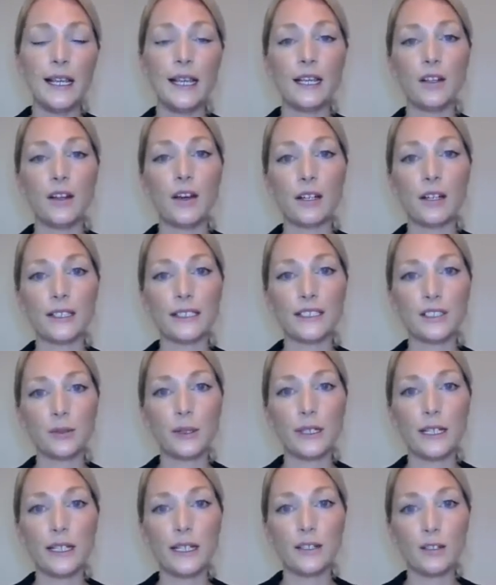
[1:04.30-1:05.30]
in August
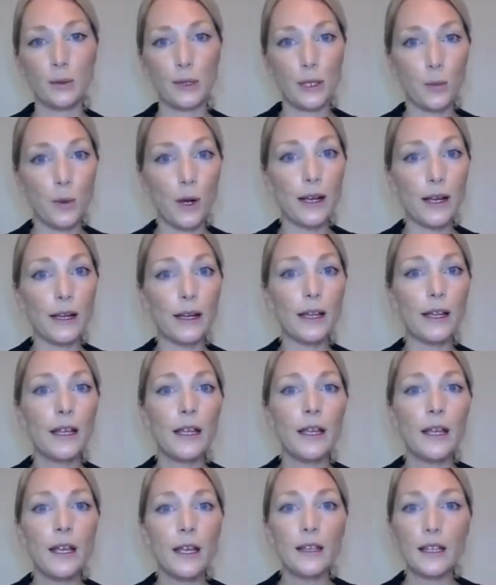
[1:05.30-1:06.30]
2021,
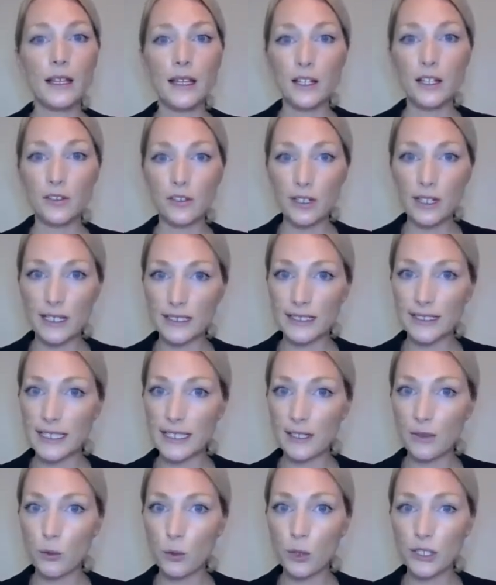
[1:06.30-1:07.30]
the country has
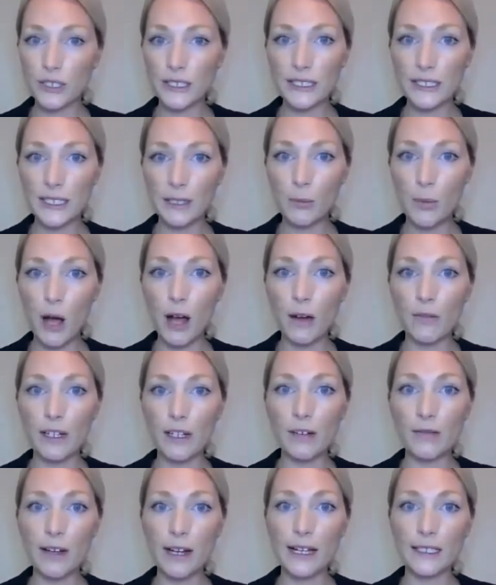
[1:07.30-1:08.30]
seen worsening
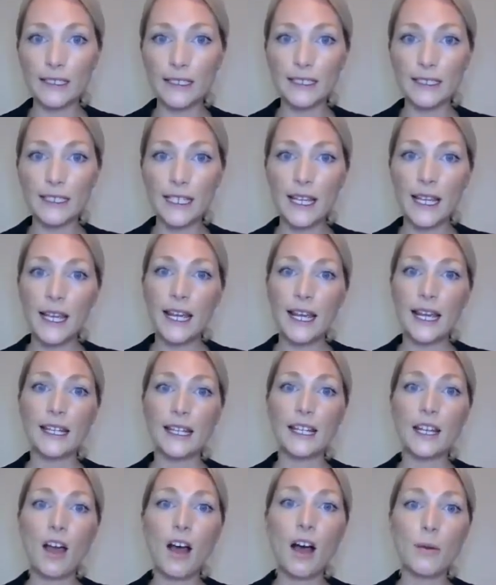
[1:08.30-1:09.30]
poverty rates and
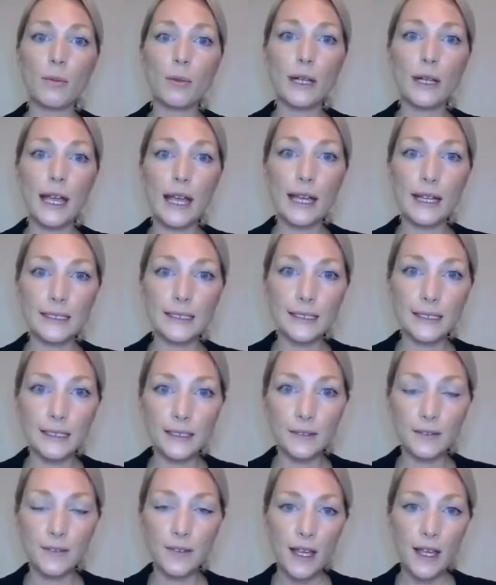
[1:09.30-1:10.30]
a
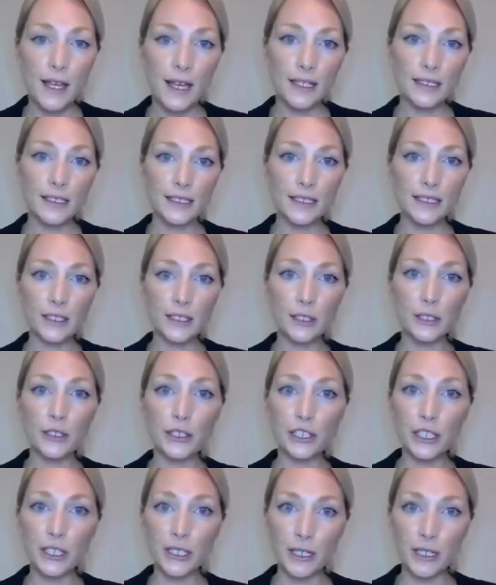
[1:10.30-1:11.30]
comprehensive
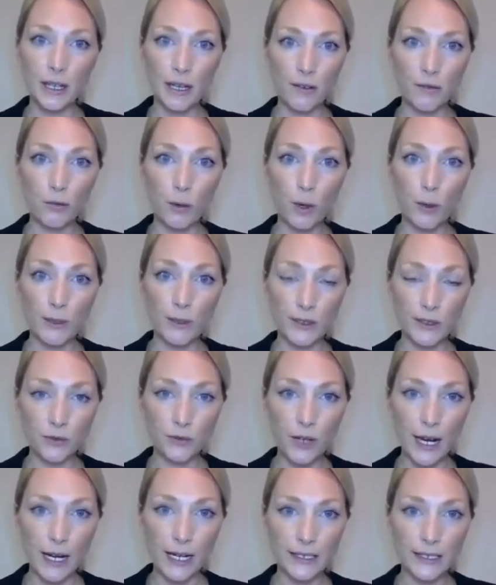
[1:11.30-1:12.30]
dissolution of women's
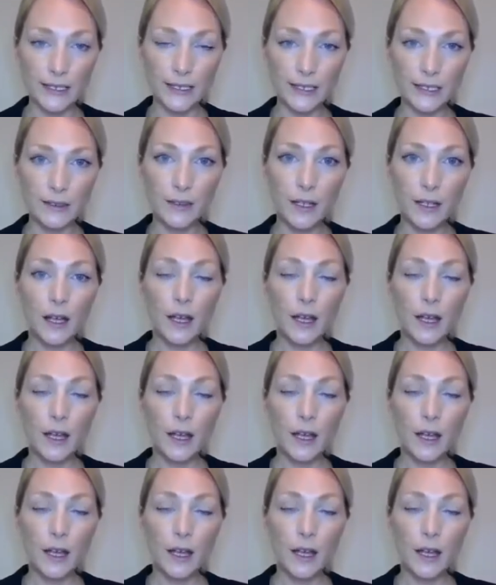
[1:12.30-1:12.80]
rights.